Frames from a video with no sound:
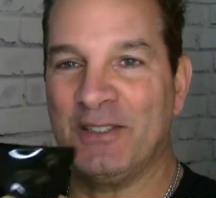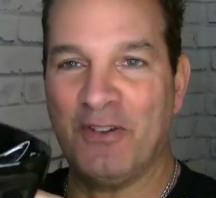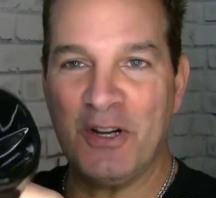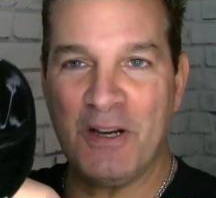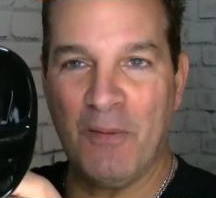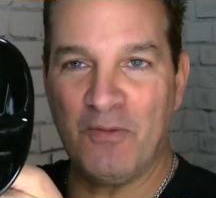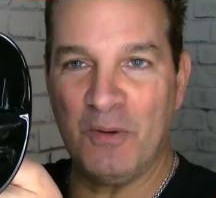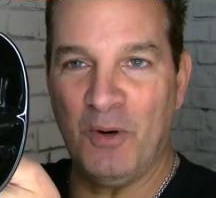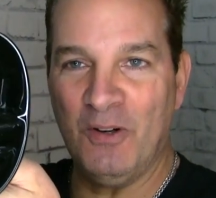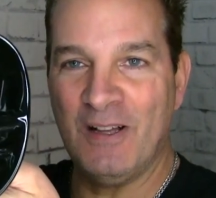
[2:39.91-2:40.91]
It's very
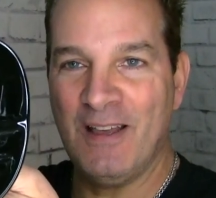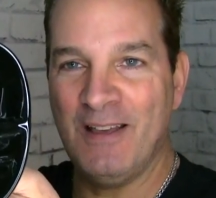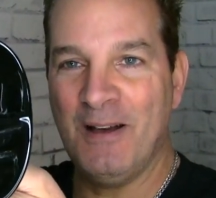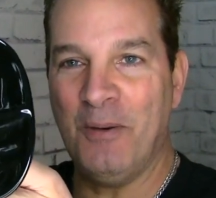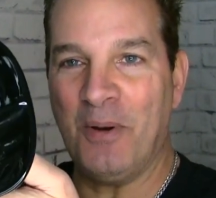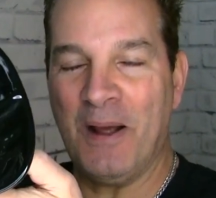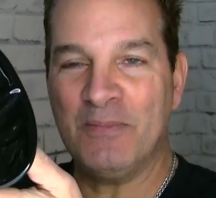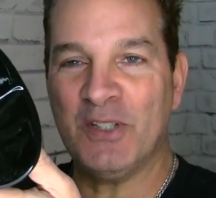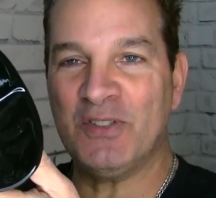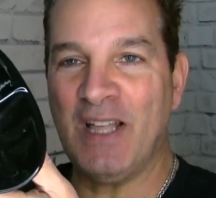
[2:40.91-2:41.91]
comfortable, but
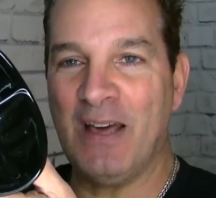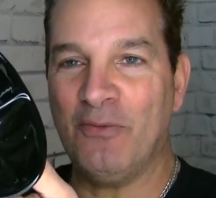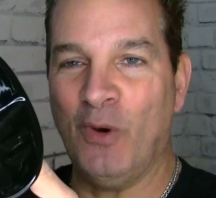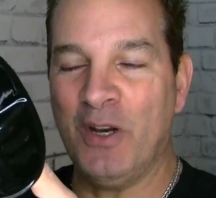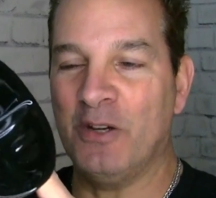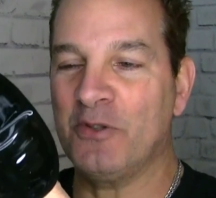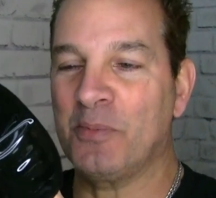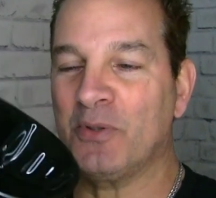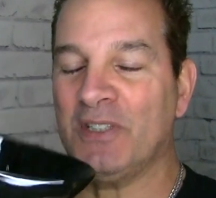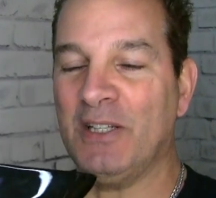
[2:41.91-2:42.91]
I'm just not
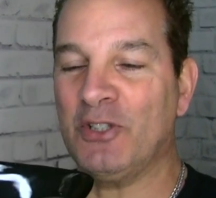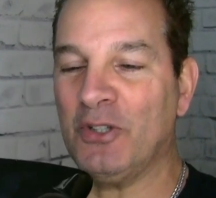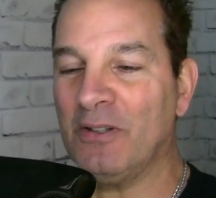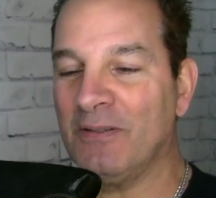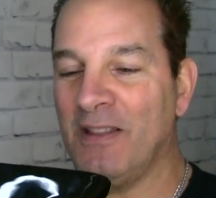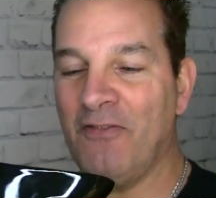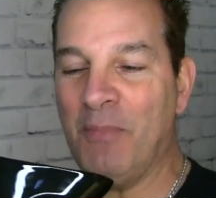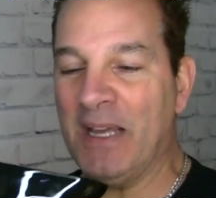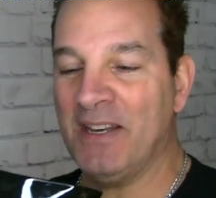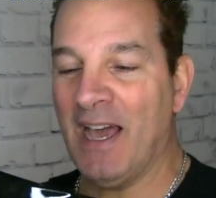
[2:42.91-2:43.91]
100% sure if my